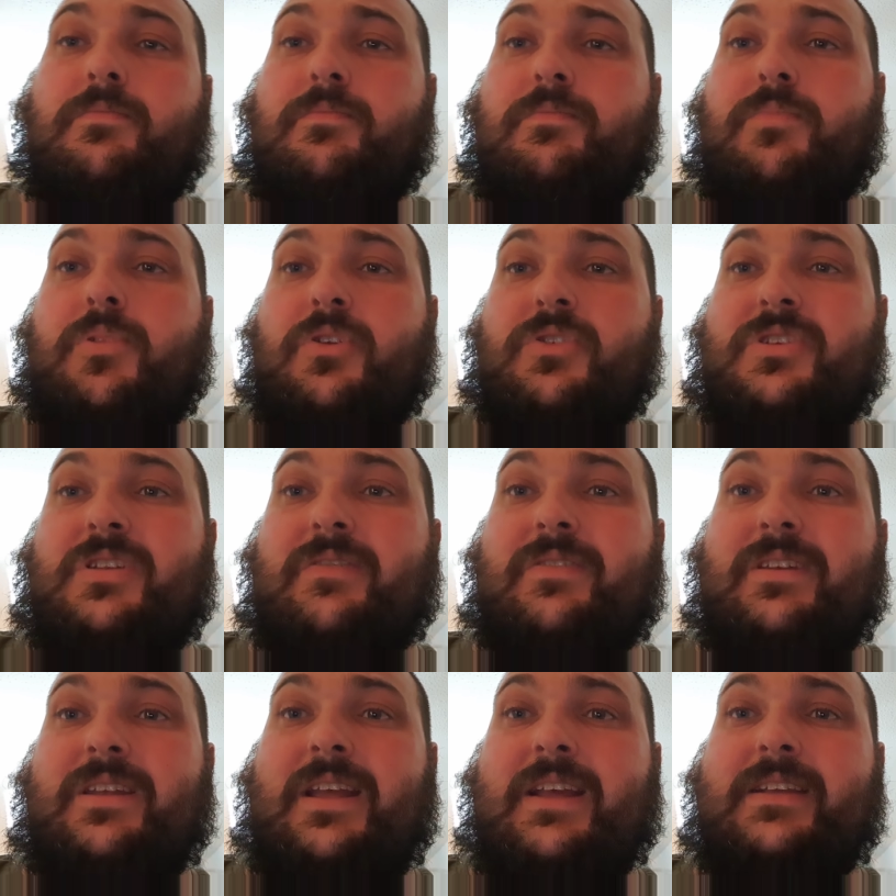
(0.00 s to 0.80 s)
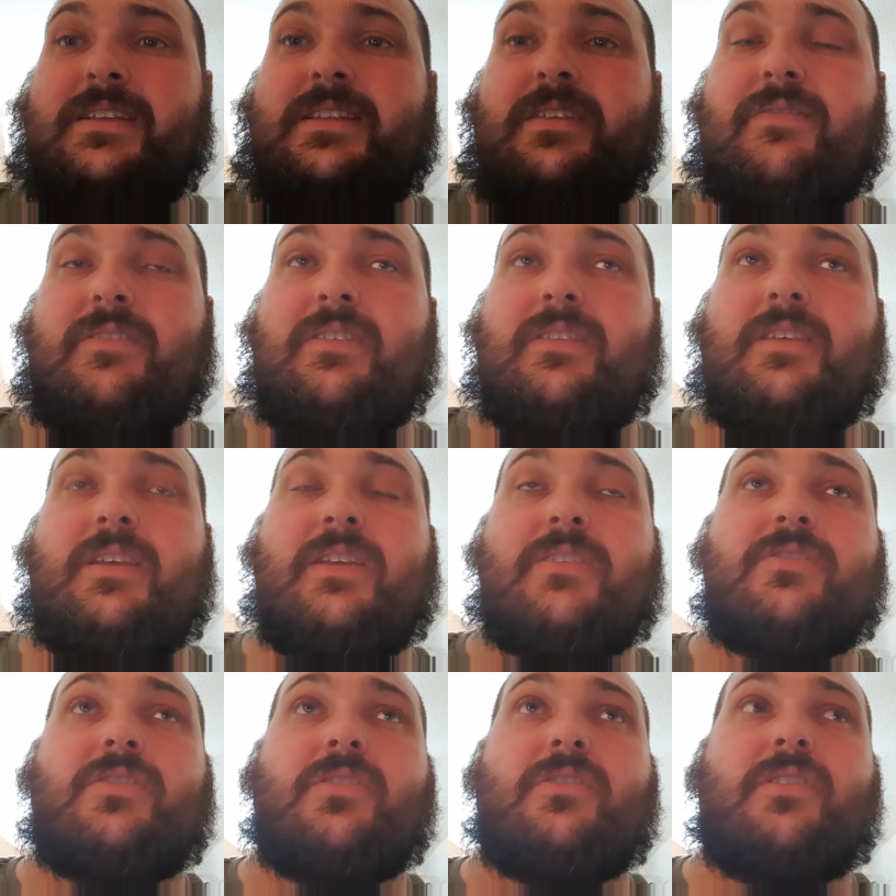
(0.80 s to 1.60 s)
positive and negative in there
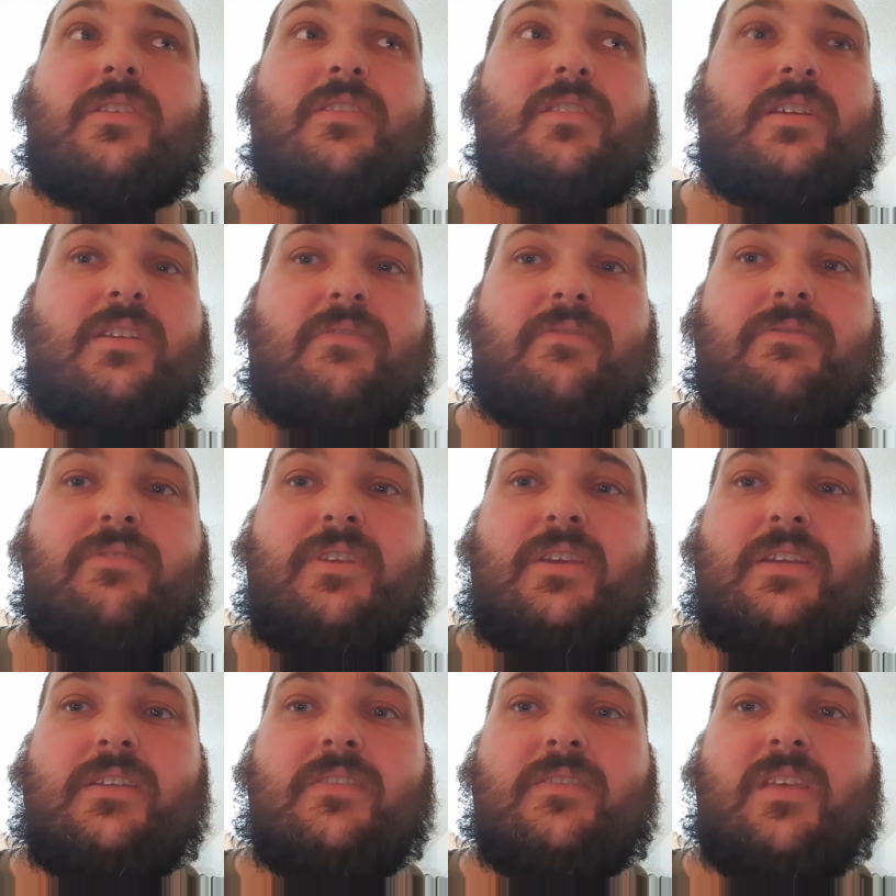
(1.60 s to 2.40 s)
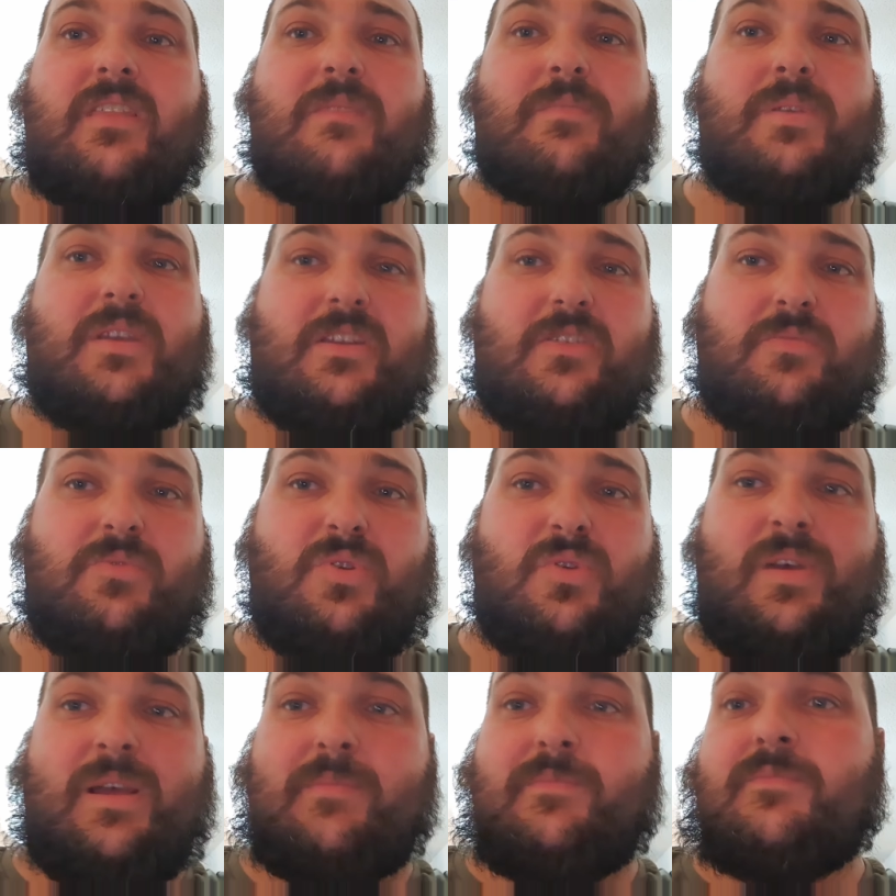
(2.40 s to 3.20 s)
so that they can feed, and then the
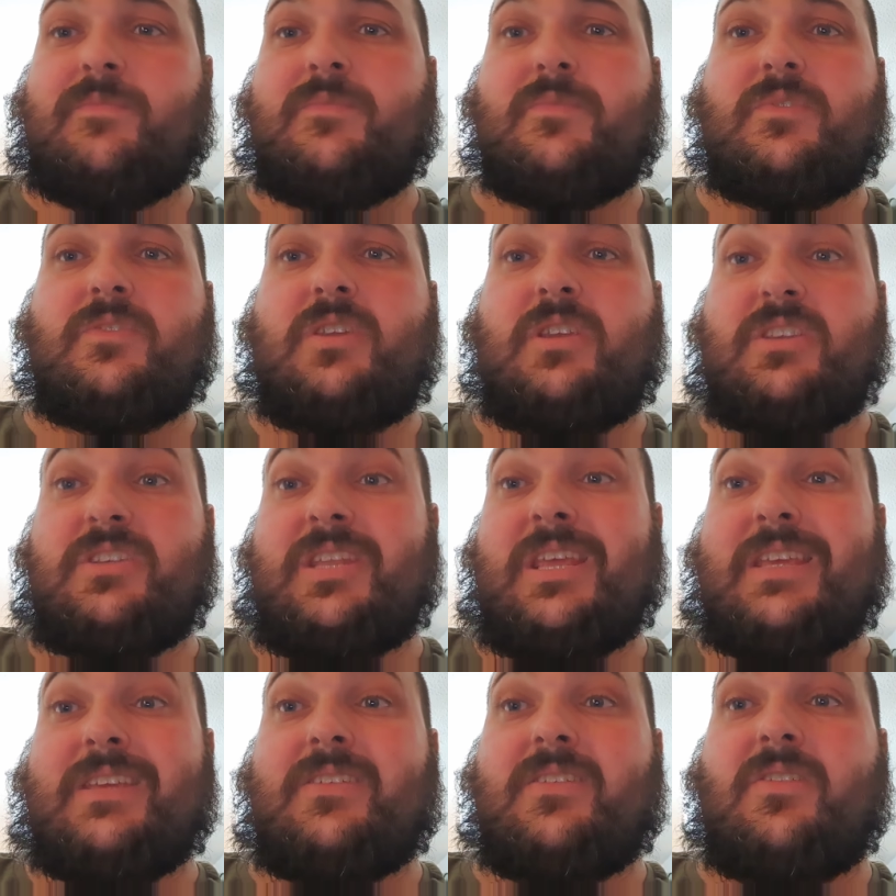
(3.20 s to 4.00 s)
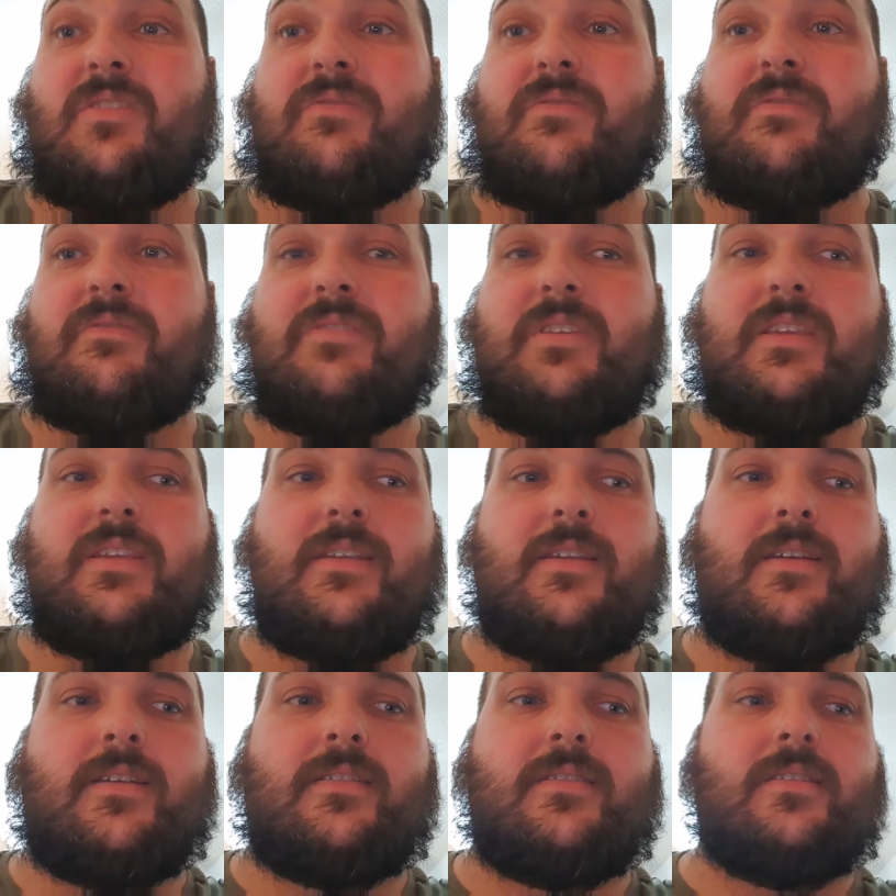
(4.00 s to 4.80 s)
PWM is taken off of
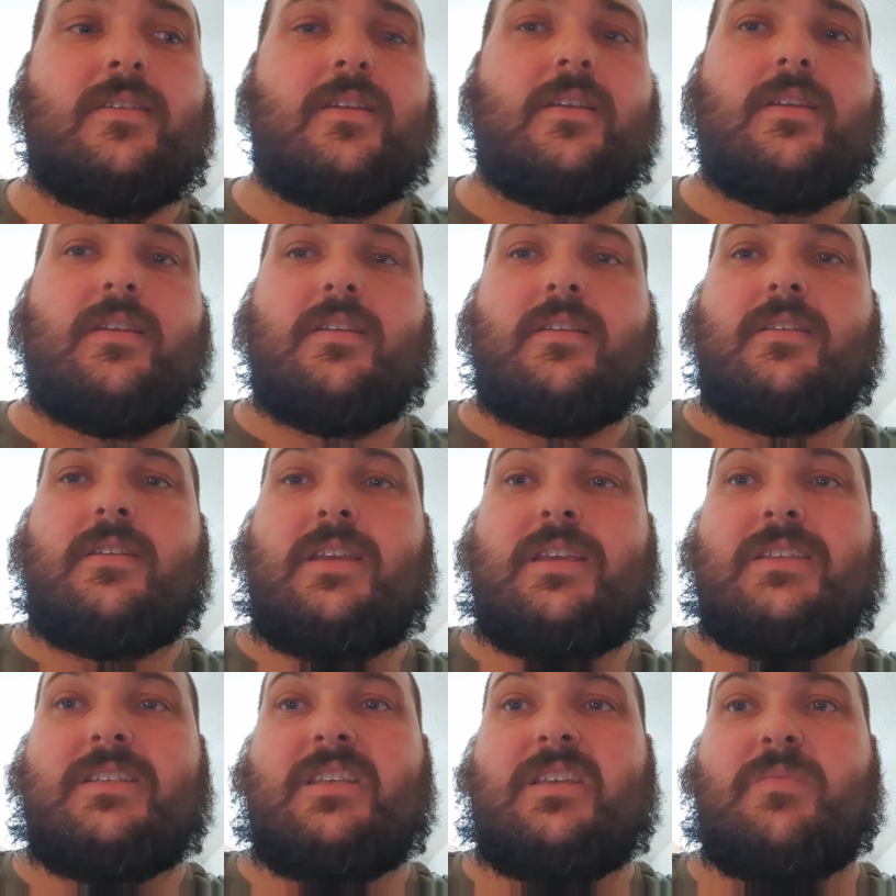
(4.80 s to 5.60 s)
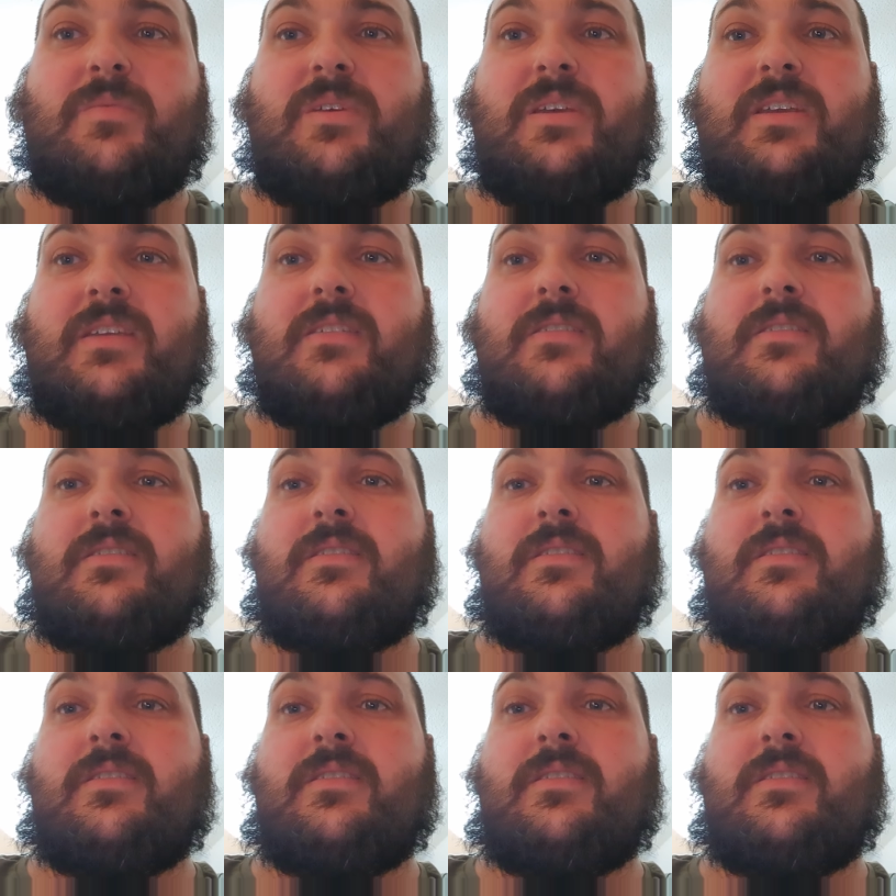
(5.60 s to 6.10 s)
the EZB.